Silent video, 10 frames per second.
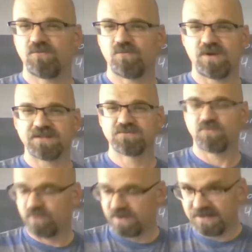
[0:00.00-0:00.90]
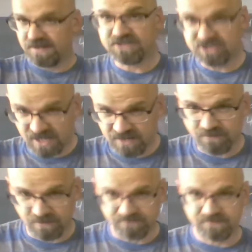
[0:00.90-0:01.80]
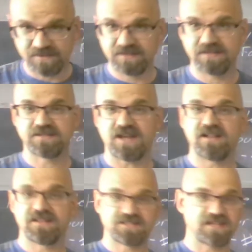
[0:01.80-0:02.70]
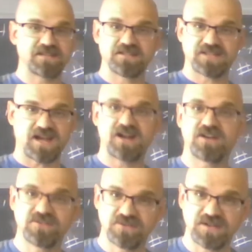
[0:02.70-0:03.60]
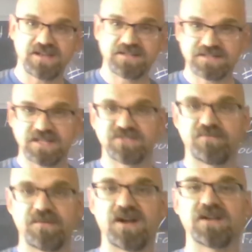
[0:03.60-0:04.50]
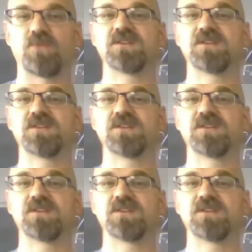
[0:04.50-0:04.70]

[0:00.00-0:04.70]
once women in general, let's say the entire United States of America,